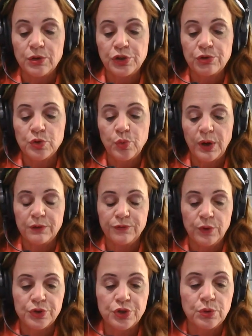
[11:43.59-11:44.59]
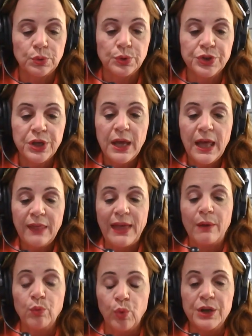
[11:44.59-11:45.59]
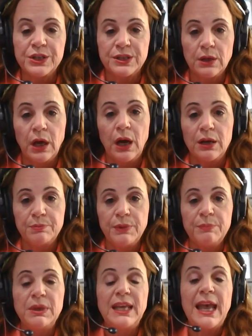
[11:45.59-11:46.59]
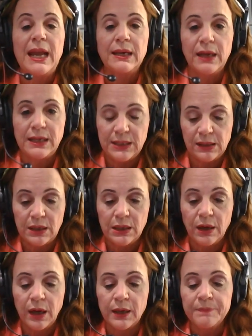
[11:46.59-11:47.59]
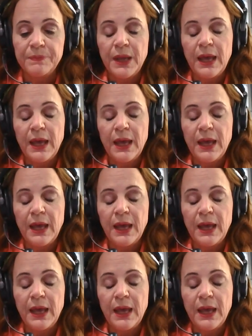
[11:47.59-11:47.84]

She was one of the first schools that was uh, began in 1999,